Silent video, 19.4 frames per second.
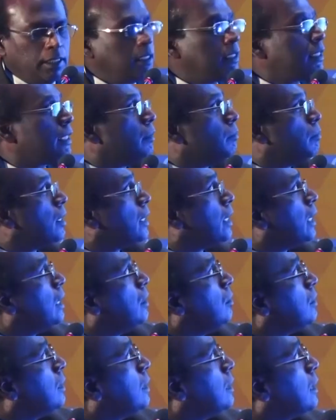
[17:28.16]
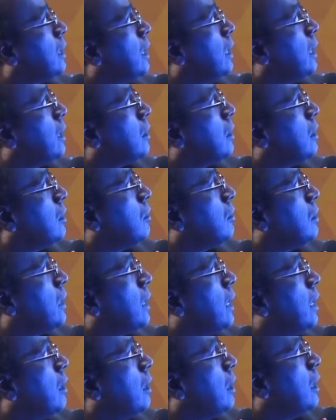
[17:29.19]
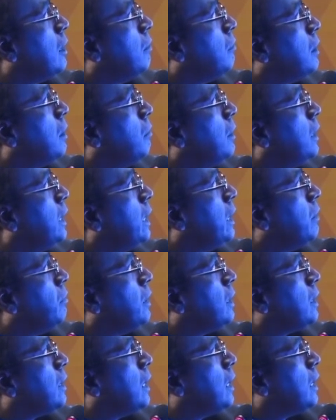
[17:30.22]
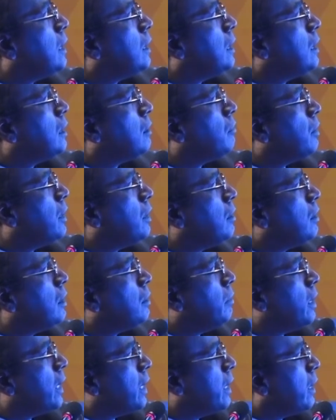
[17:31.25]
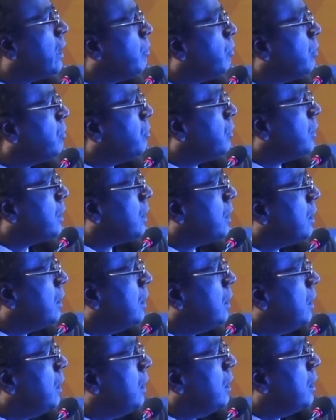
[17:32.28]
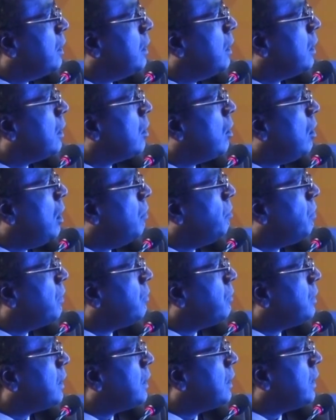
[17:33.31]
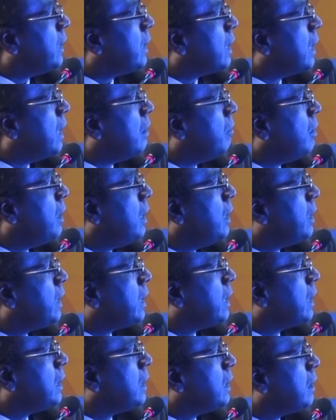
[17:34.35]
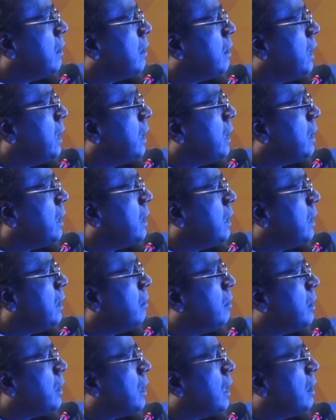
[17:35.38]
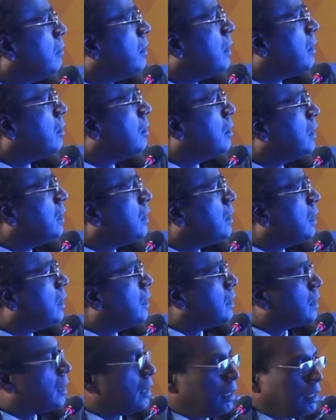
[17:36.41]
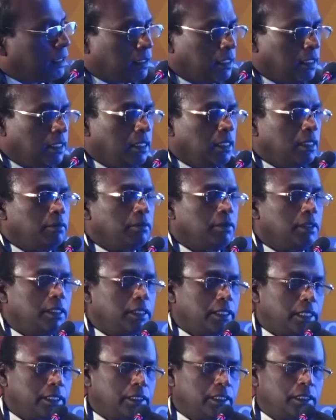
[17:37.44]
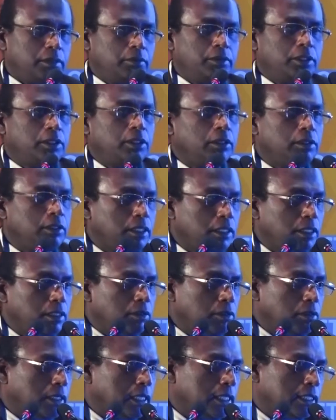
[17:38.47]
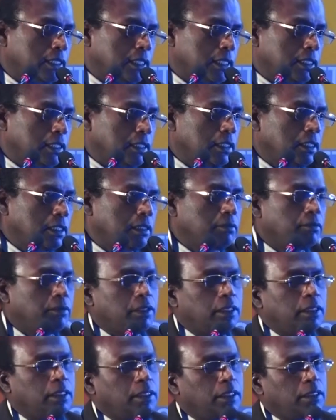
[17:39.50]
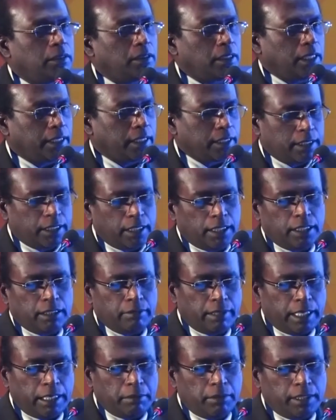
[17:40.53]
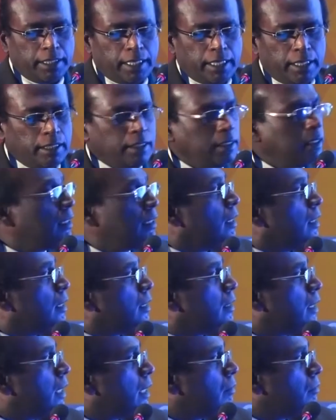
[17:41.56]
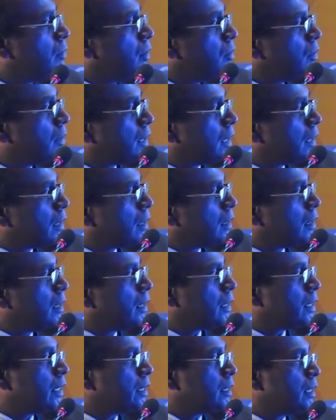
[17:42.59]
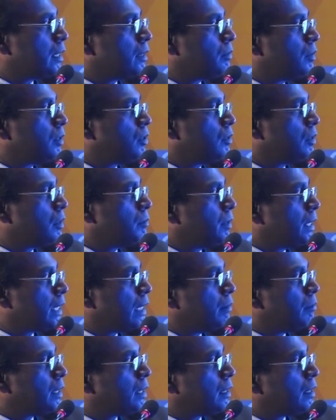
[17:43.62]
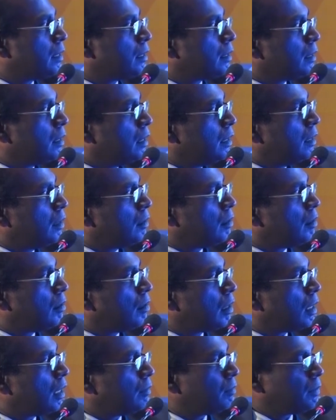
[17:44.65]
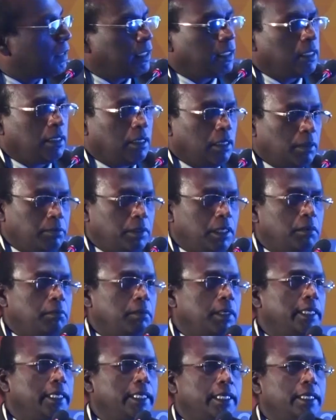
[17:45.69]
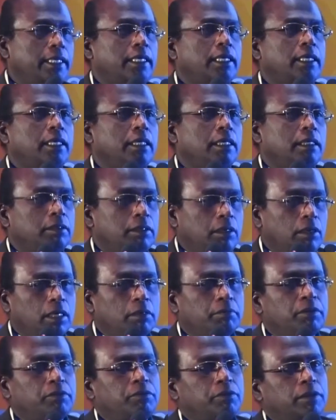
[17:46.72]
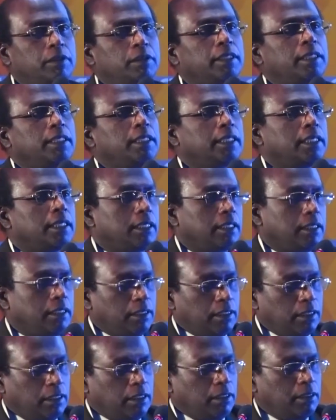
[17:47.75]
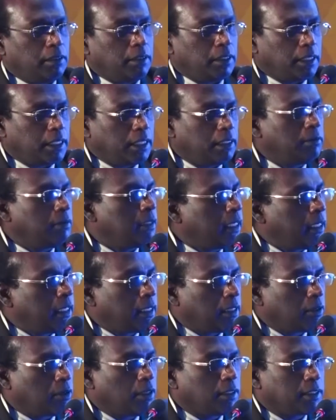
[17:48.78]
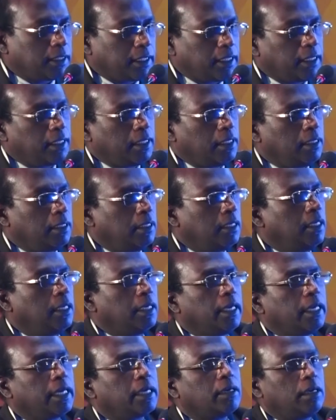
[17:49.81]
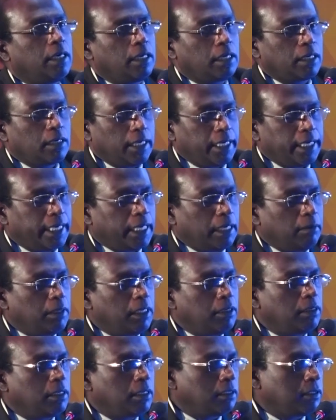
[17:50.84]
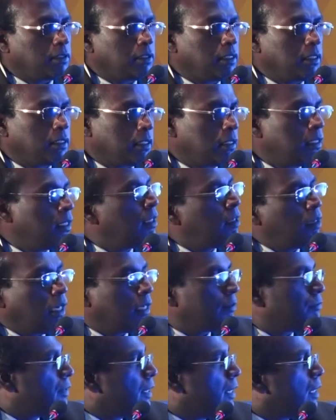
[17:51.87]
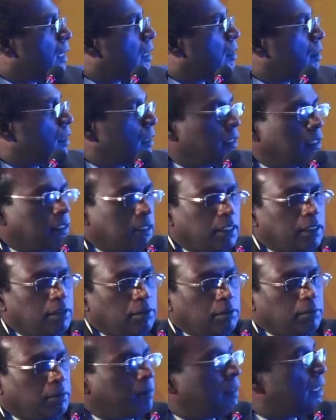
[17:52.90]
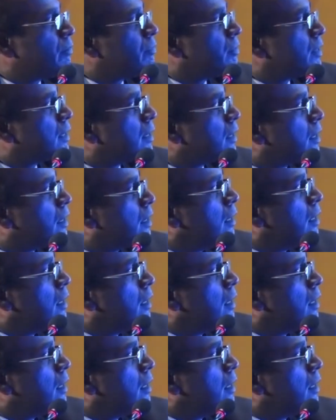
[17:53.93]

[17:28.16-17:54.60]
The MRI uses extensive gadolinium double DTPA strategy to find out the myocardial perfusion. Then copper 68 level, technetium 98, indium 111. These are the studies with tracers which are using in nuclear strategies for understanding the viability. Then we use certain tracers which use beta emitters to knock off the abnormal DNA long before it can give a wrong signal like cardiac amyloidosis, heart failure, all these things could be manifested.